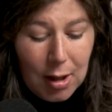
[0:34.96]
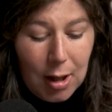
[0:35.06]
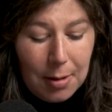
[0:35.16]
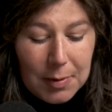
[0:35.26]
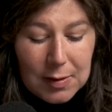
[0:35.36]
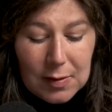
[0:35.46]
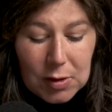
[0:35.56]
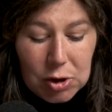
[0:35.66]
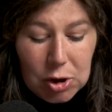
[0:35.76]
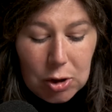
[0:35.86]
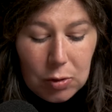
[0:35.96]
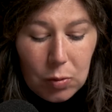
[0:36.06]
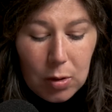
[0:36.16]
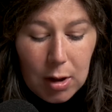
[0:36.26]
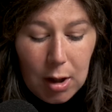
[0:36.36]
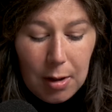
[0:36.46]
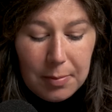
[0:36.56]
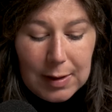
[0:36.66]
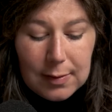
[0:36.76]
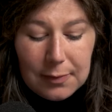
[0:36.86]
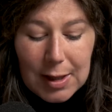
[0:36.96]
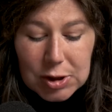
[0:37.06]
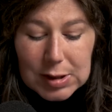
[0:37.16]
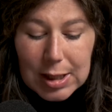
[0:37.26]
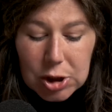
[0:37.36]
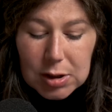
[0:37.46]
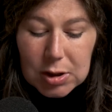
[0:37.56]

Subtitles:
This is a new piece of legislation